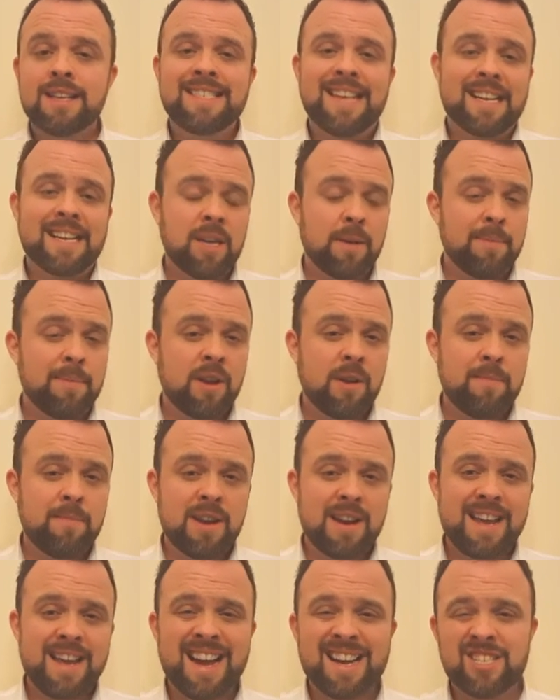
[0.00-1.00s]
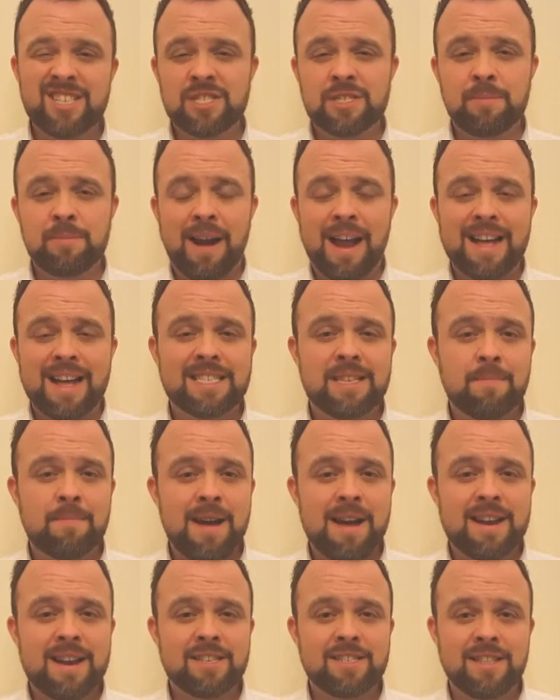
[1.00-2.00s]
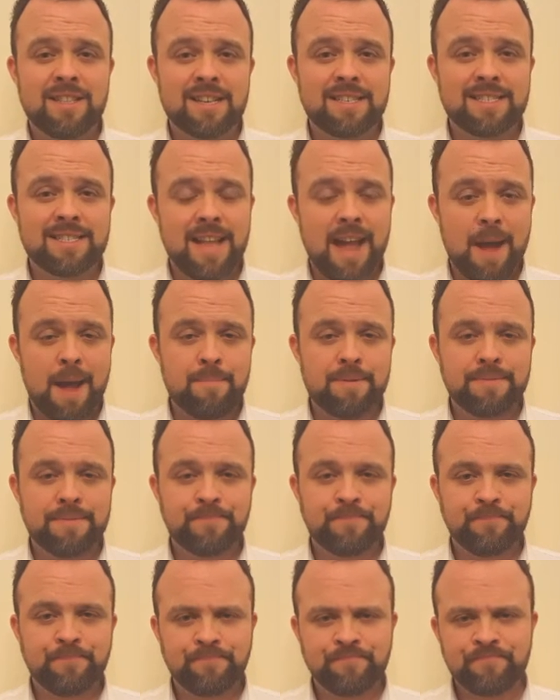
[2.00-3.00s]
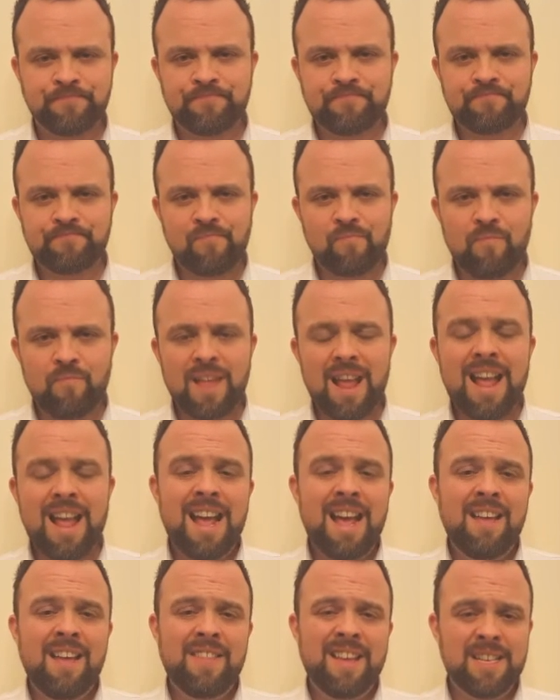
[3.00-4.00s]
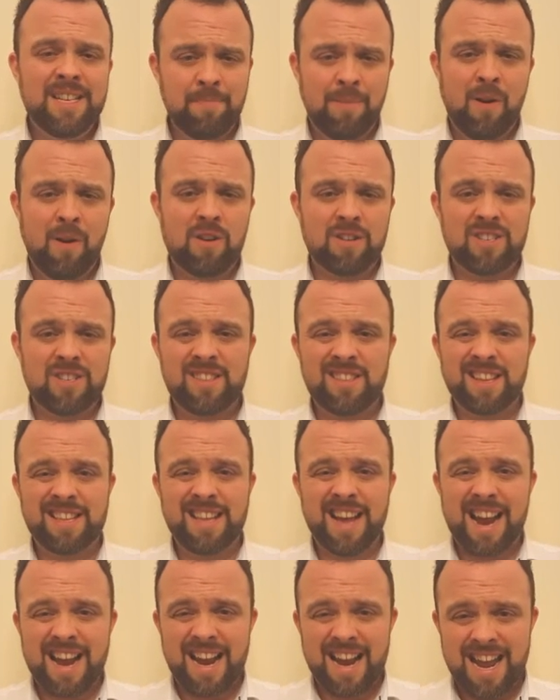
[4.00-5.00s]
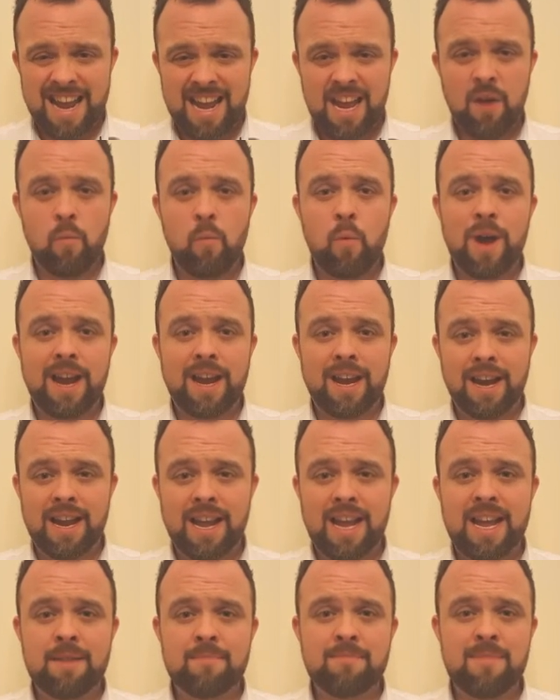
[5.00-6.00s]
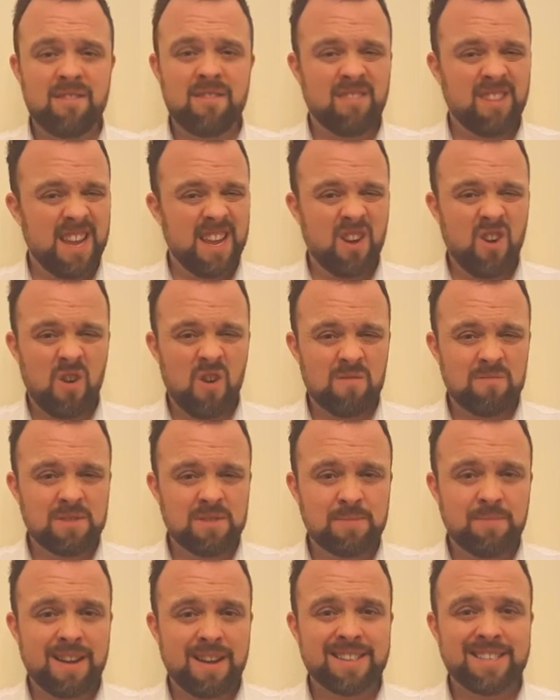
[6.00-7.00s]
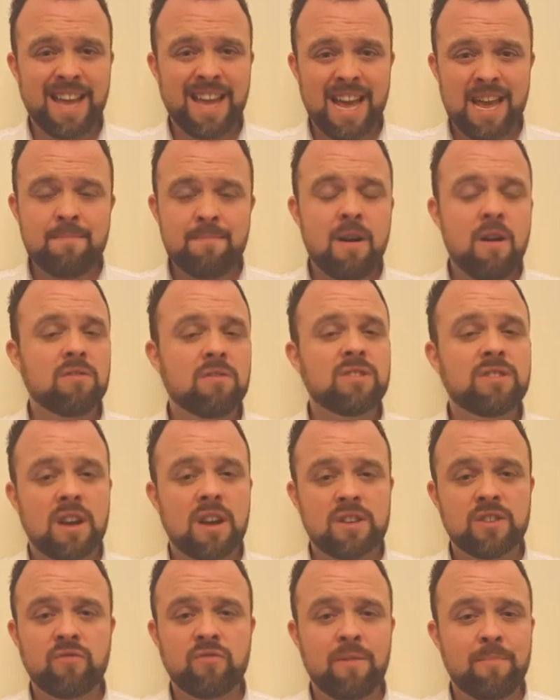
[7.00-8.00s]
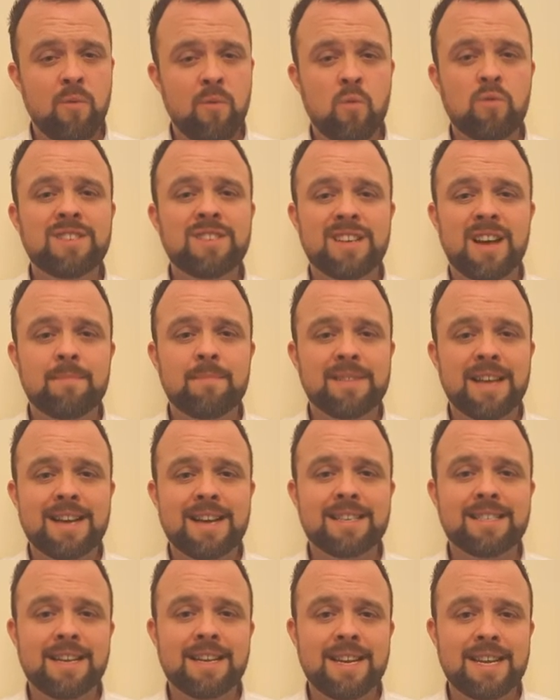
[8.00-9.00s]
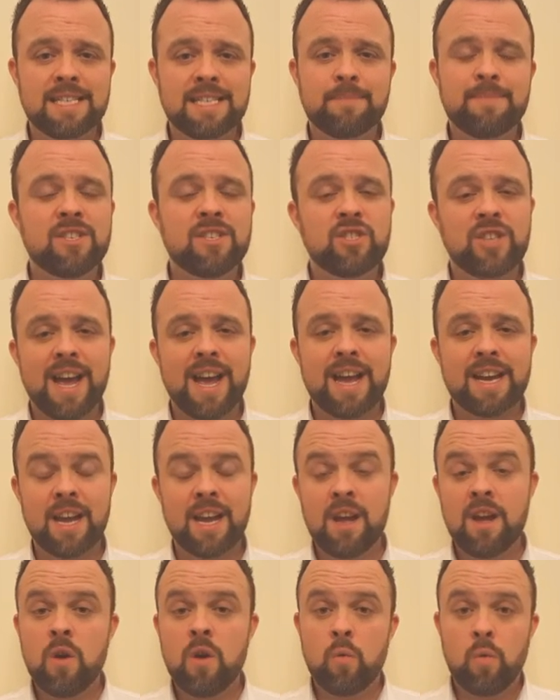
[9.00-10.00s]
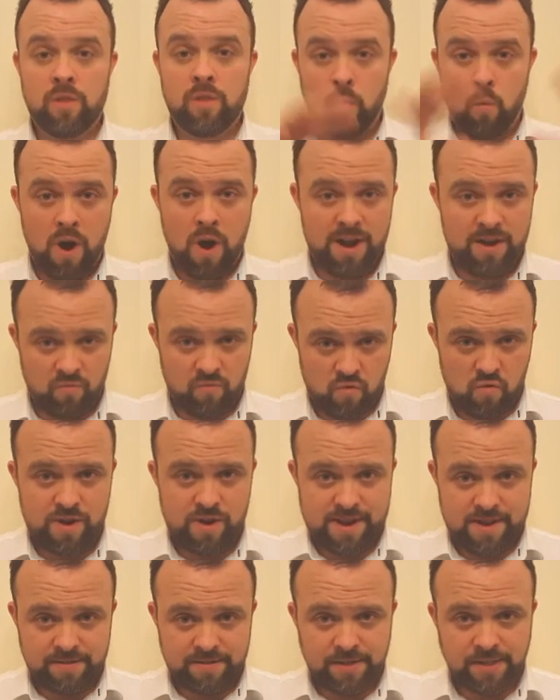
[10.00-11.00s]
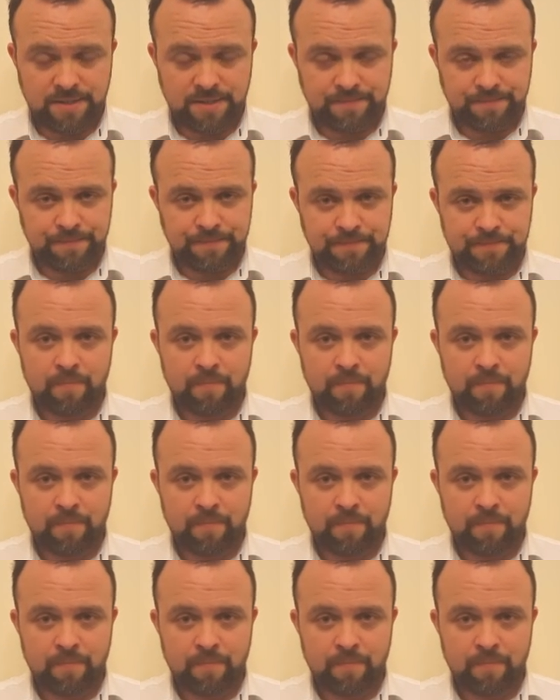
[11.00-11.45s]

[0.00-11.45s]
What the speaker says: Set up a communications plan to manage this step. This plots the daily, weekly, monthly comms plus key milestones for important updates that need to be shared with the wider audience.